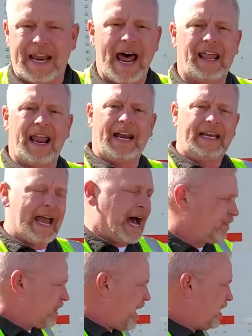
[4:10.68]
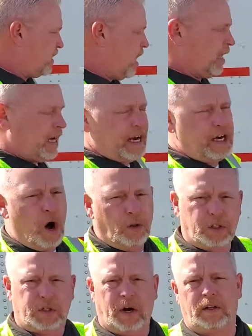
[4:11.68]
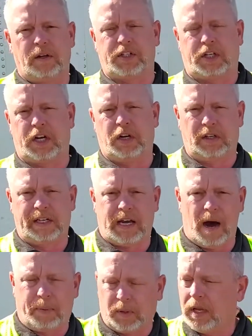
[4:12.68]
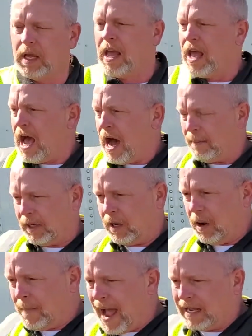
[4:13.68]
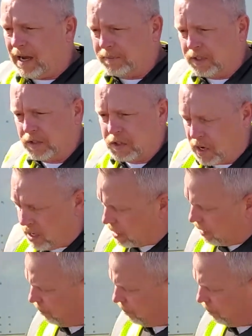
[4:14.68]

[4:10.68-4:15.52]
now that I've got that done and I know the trailer is securely coupled, I'm gonna go back up to the truck,